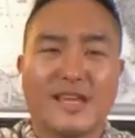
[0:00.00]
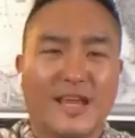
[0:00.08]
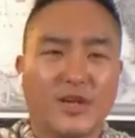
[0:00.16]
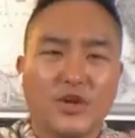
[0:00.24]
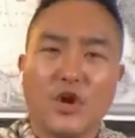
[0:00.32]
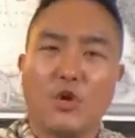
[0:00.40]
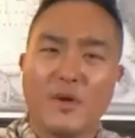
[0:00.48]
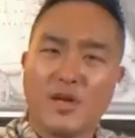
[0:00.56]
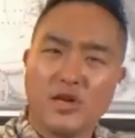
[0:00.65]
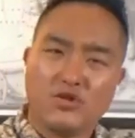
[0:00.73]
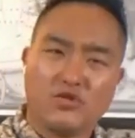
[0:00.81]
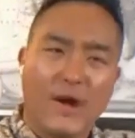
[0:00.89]
Like, you know, when
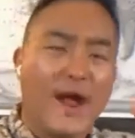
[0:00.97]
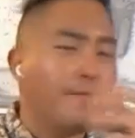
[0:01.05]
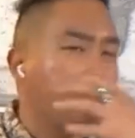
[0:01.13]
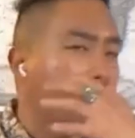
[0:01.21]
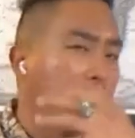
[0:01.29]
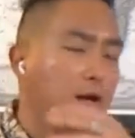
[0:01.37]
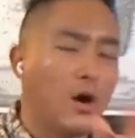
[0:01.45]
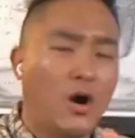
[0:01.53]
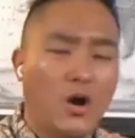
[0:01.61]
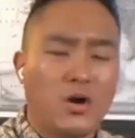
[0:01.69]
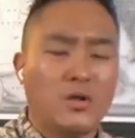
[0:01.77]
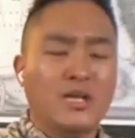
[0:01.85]
you're driving in a
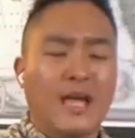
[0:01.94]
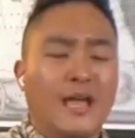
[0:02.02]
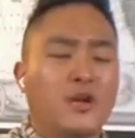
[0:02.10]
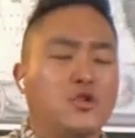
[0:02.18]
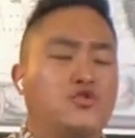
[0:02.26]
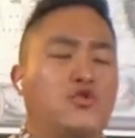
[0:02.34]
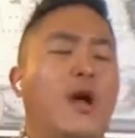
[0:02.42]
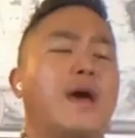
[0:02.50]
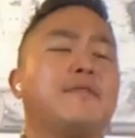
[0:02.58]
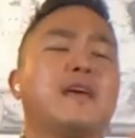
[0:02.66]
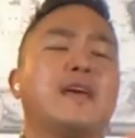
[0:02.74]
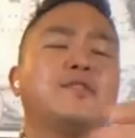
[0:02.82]
car and you're
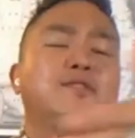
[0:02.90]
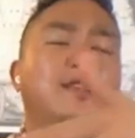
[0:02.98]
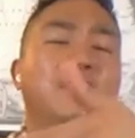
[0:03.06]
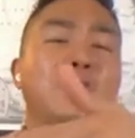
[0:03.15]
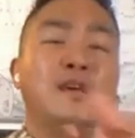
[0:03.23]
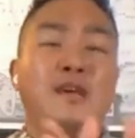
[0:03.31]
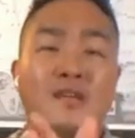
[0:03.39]
driving into the